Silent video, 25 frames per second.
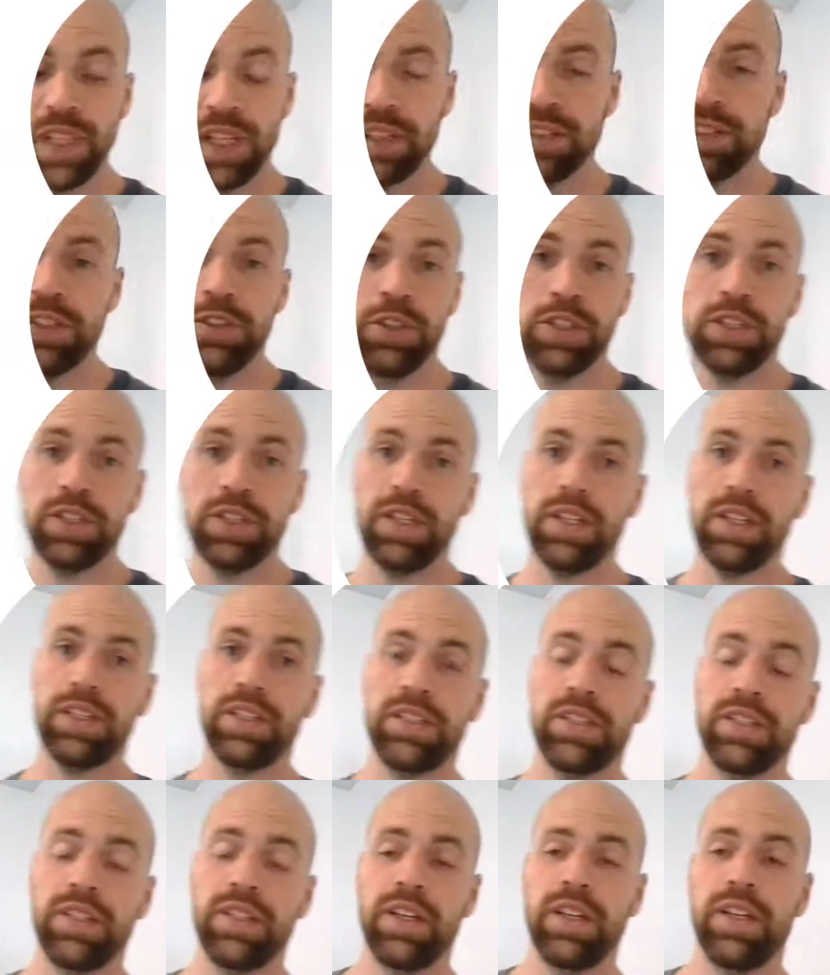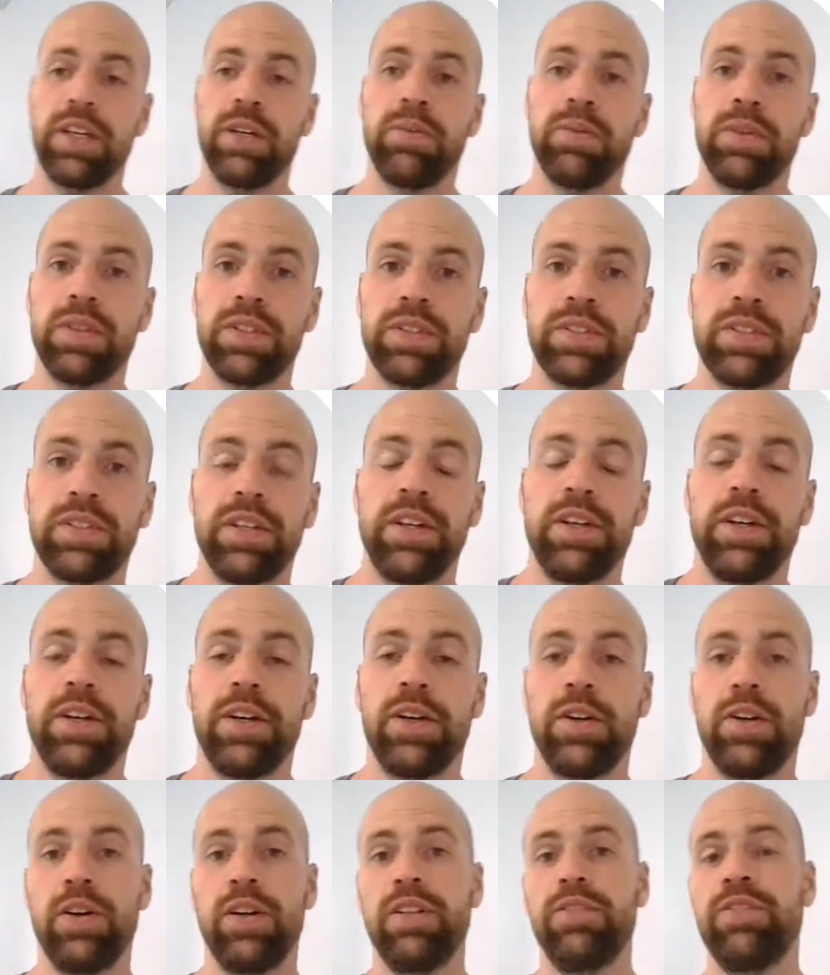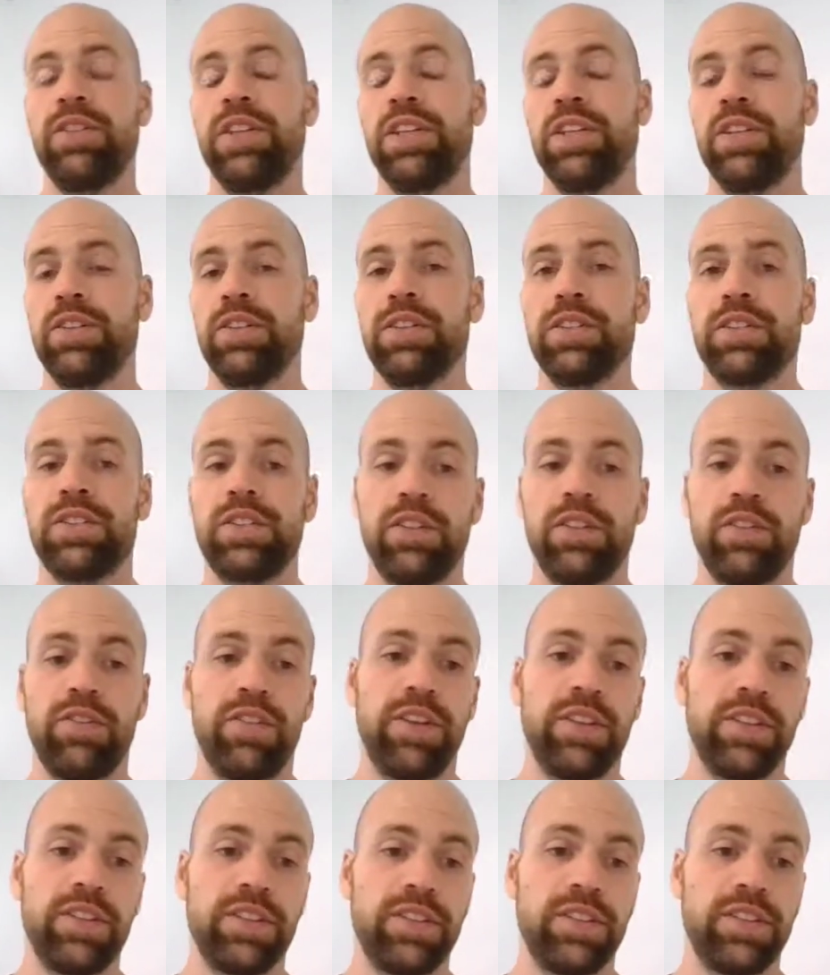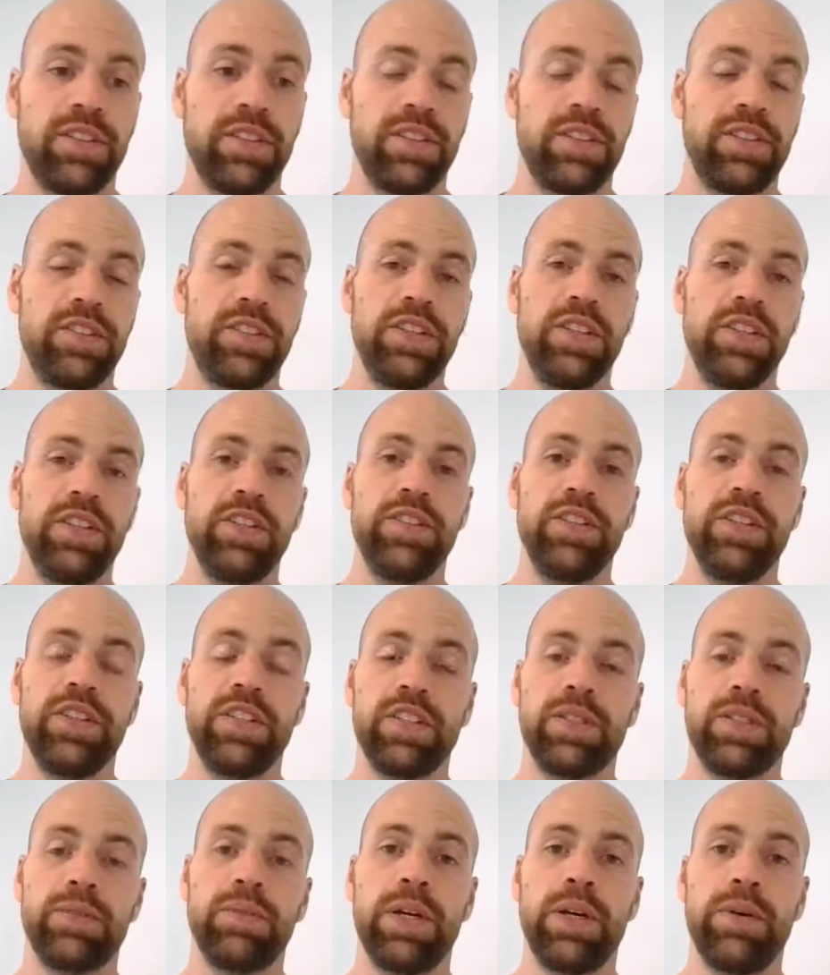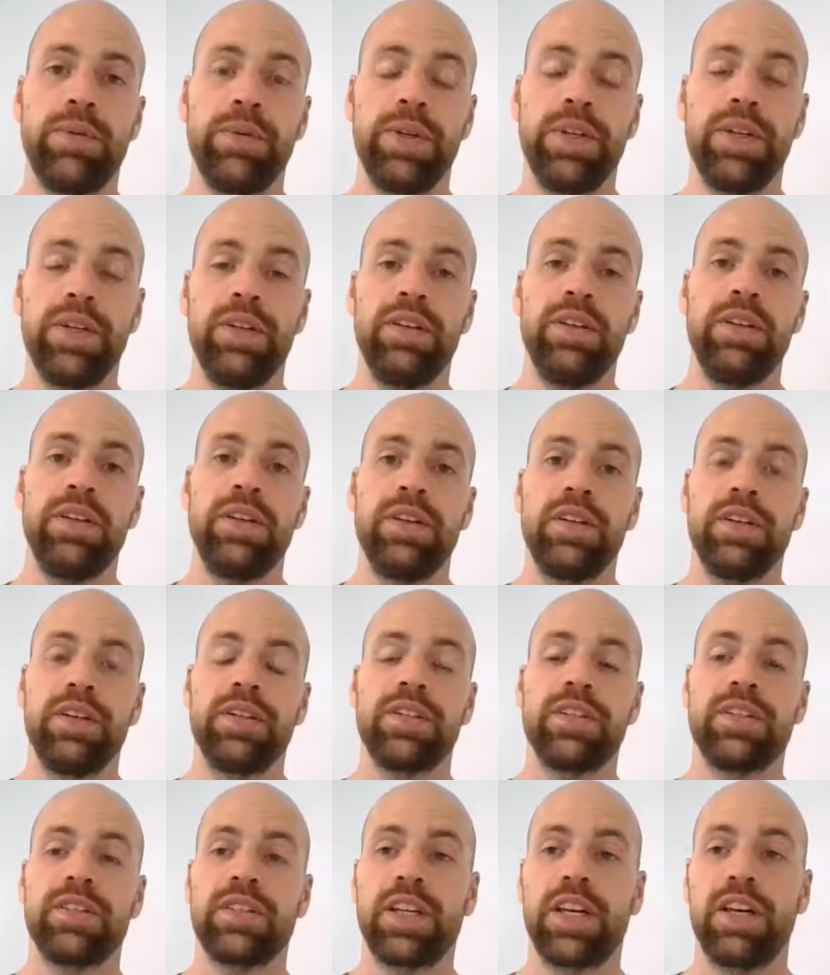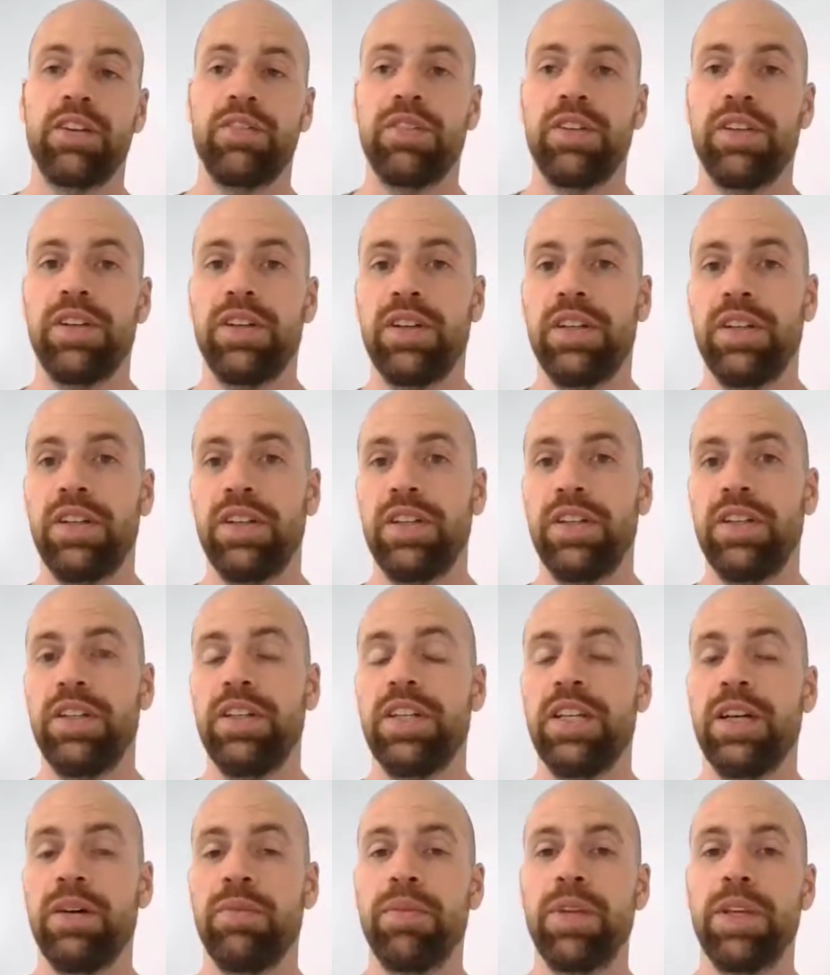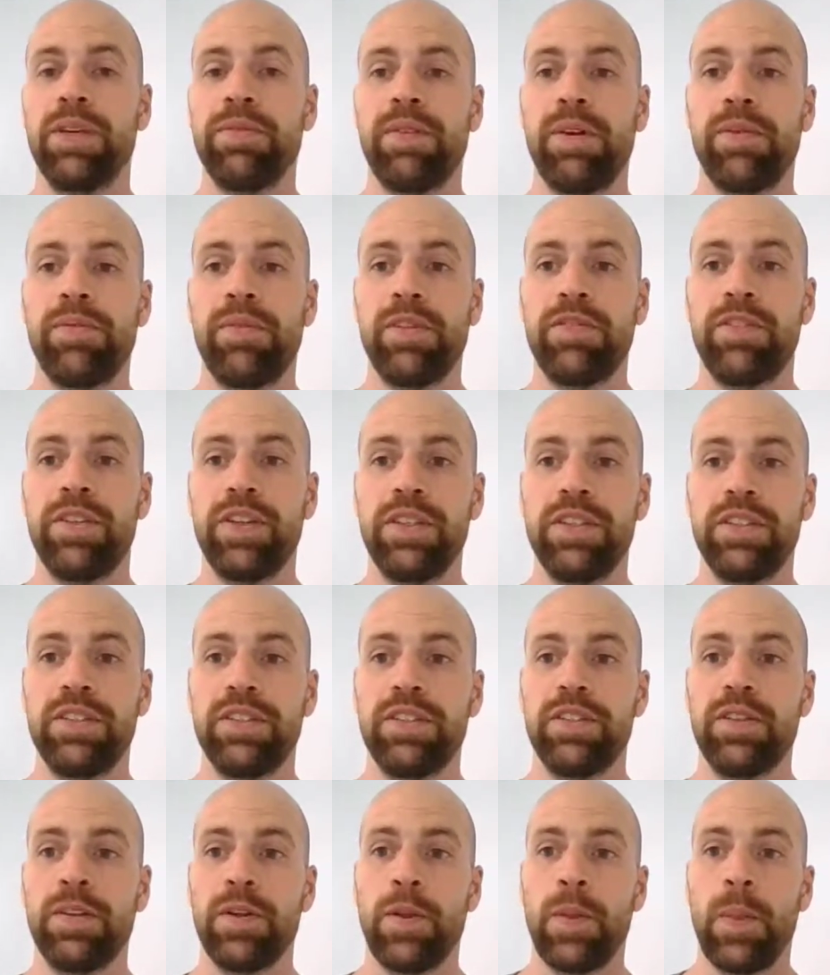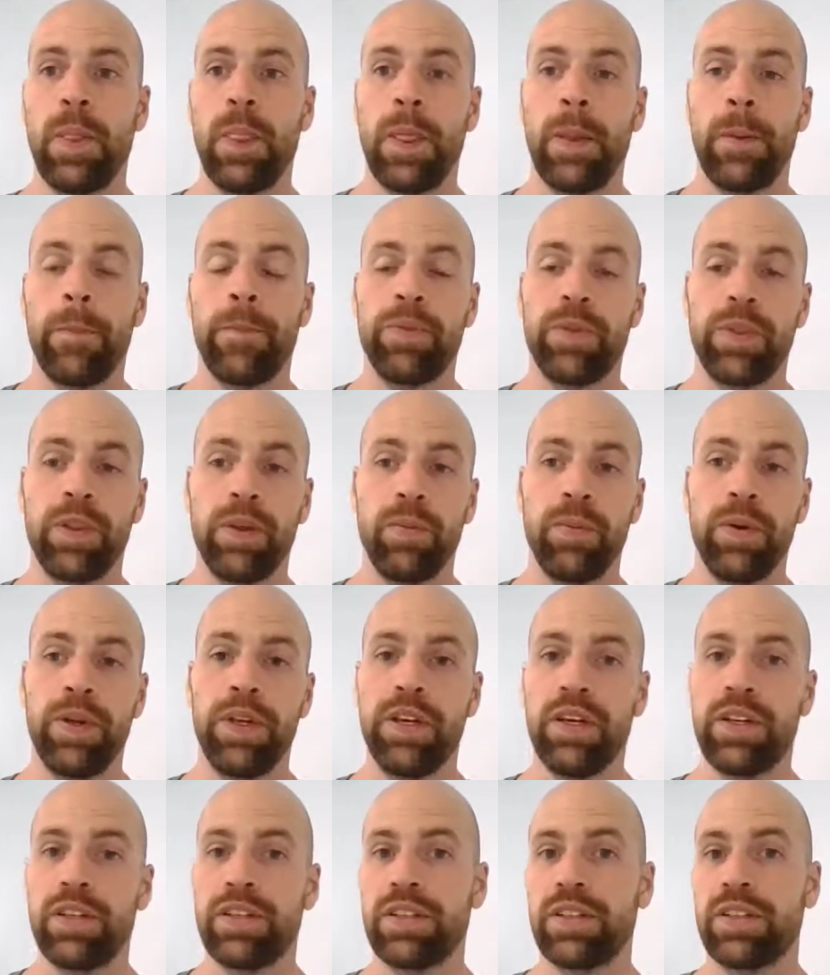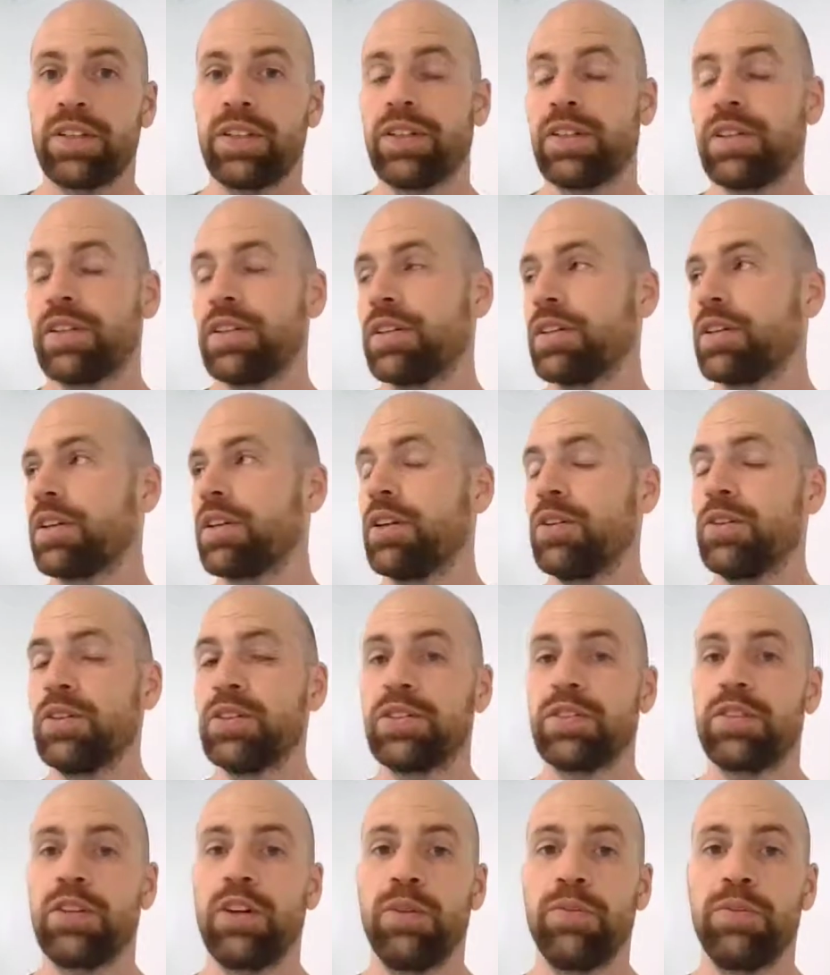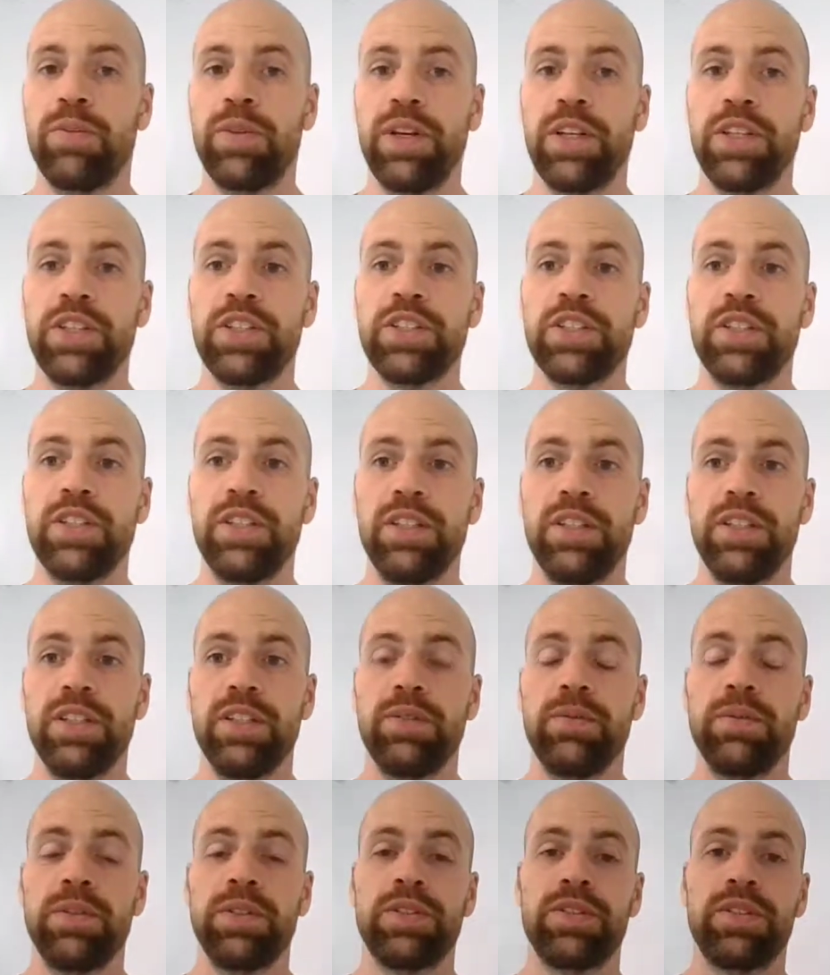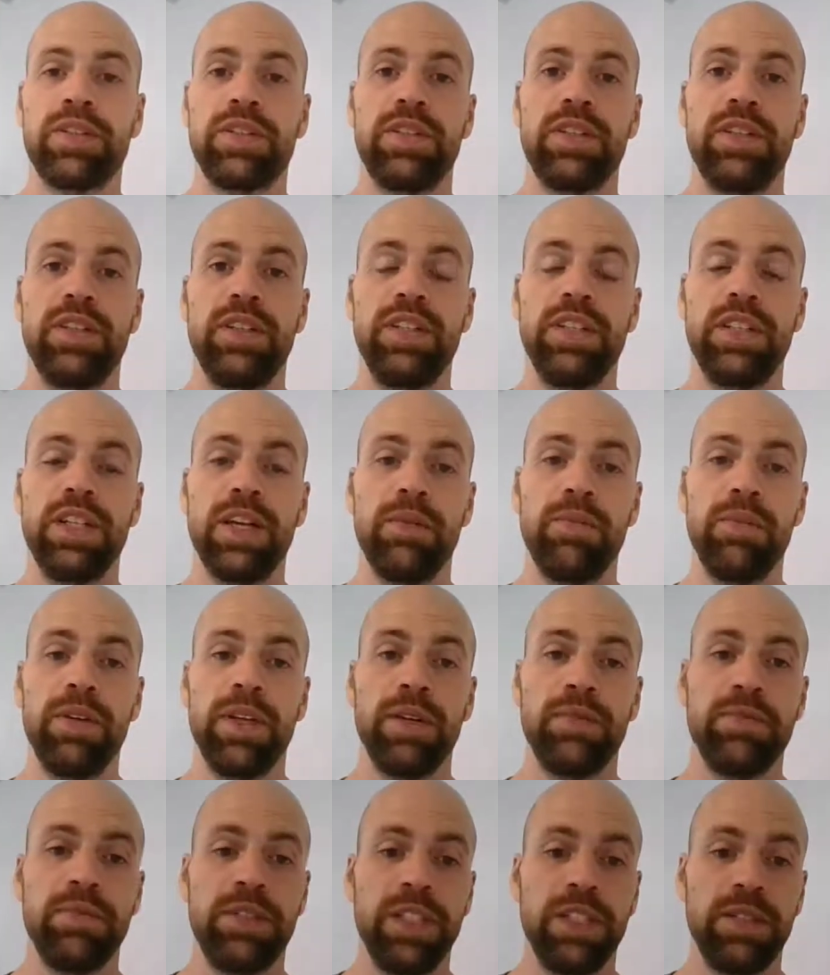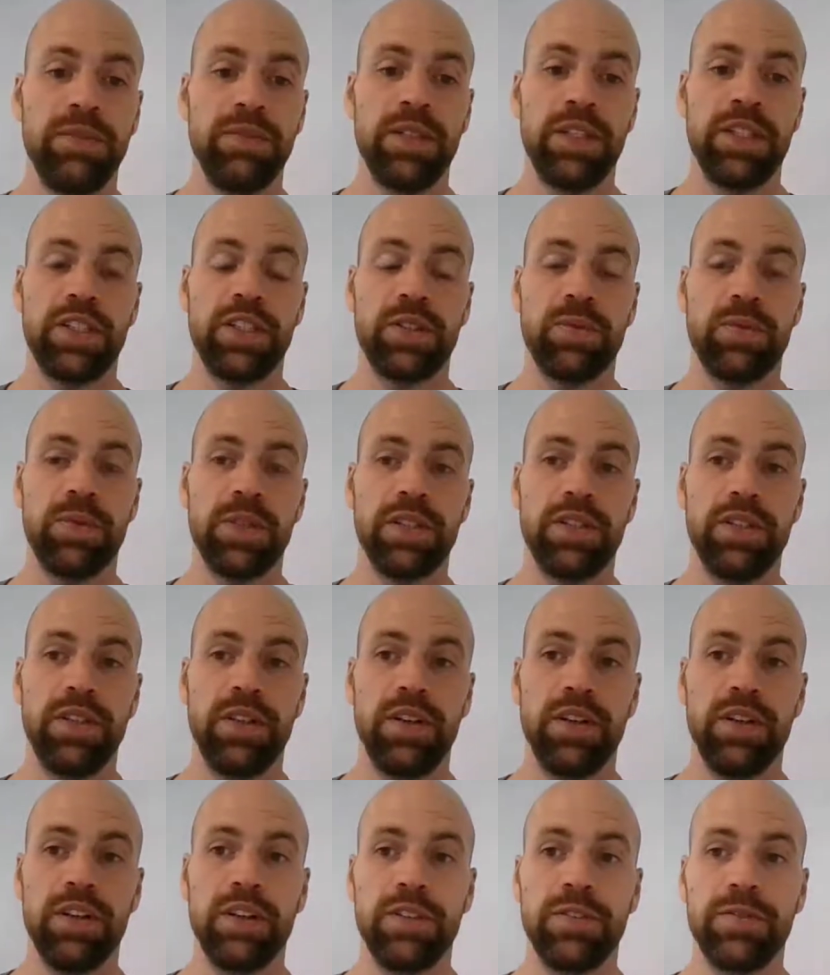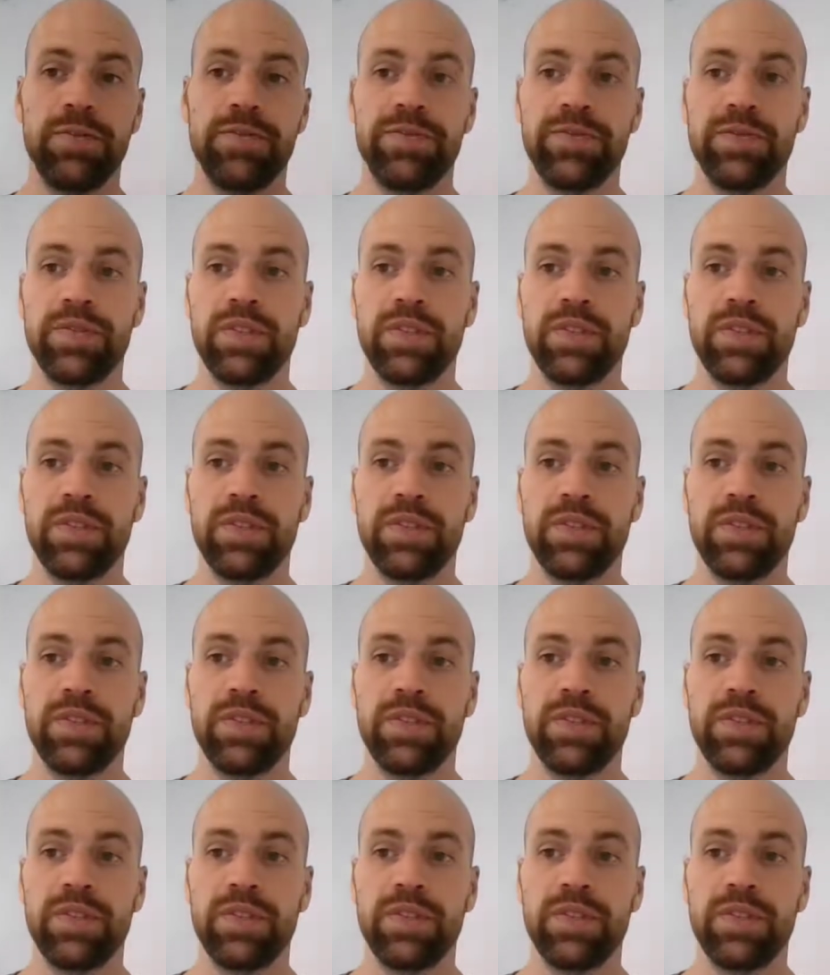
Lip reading: As usual, as with all videos of this series where we discover EWM MFS, we had a close cooperation here with the EWM team at Swisslog,